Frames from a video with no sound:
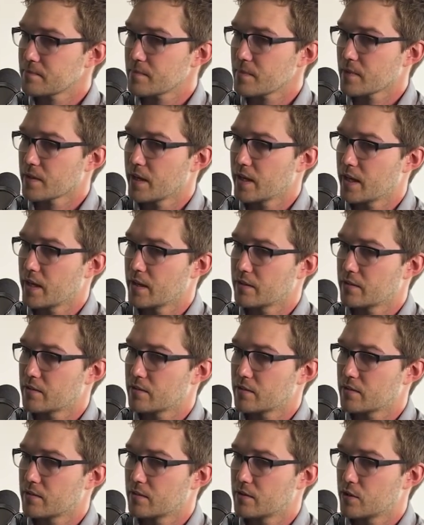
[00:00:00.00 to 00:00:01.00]
And
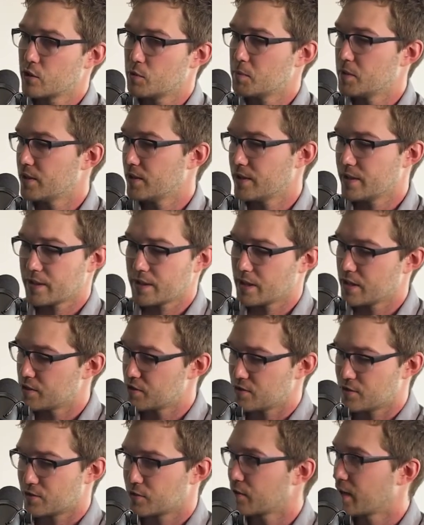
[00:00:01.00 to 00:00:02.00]
there would be the
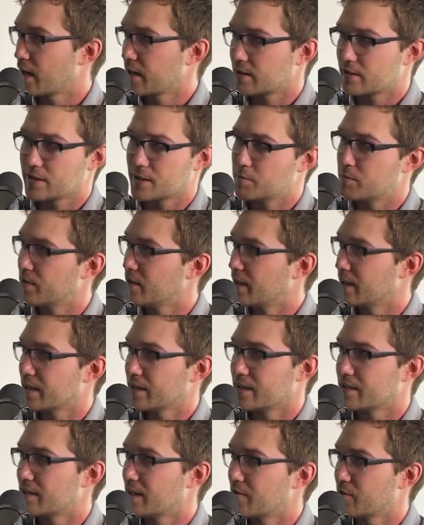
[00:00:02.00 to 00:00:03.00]
occasional grad club
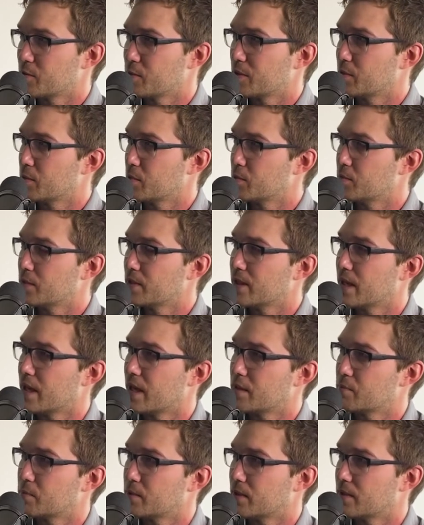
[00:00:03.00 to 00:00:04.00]
thing that everybody would be
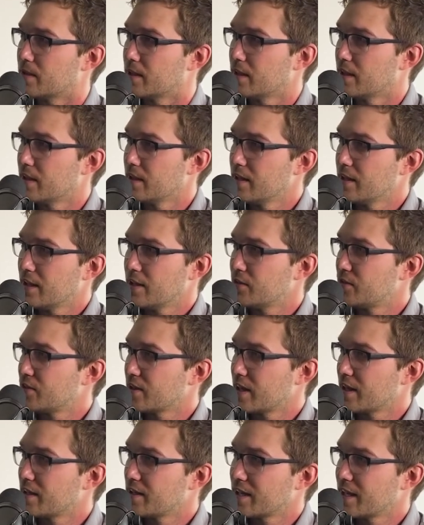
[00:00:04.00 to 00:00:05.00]
at. But
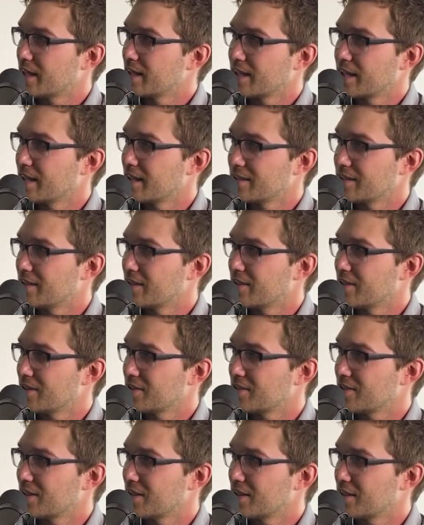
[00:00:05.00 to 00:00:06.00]
outside of that,
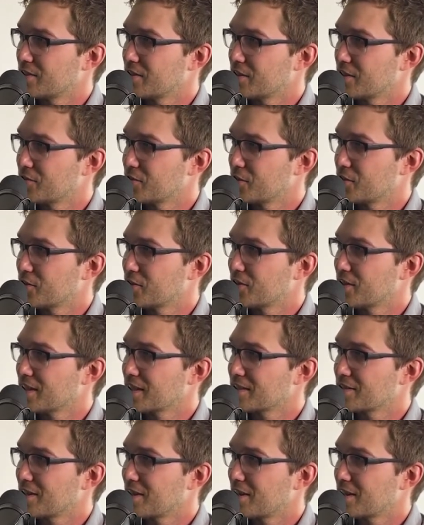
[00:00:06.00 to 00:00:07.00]
I only ever heard
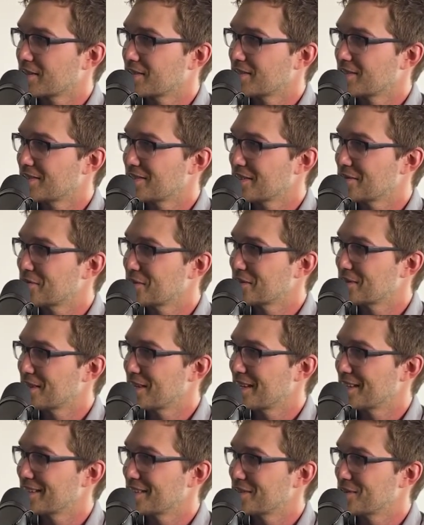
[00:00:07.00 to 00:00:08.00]
like talks and stuff like
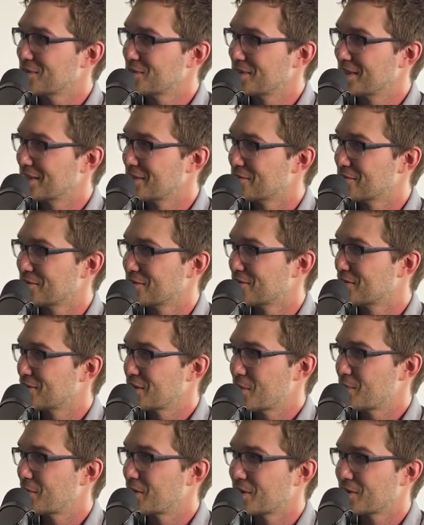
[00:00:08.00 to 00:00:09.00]
that you'd give in
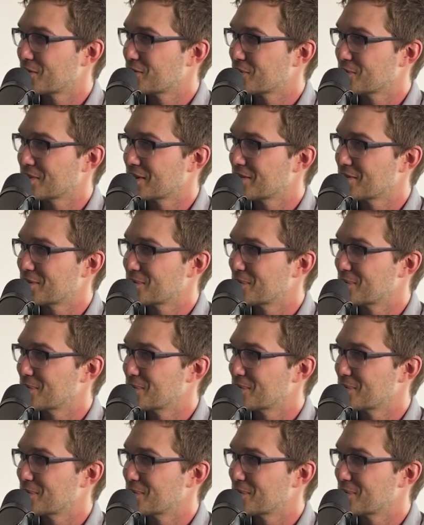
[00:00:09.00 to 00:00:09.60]
seminars or whatever. But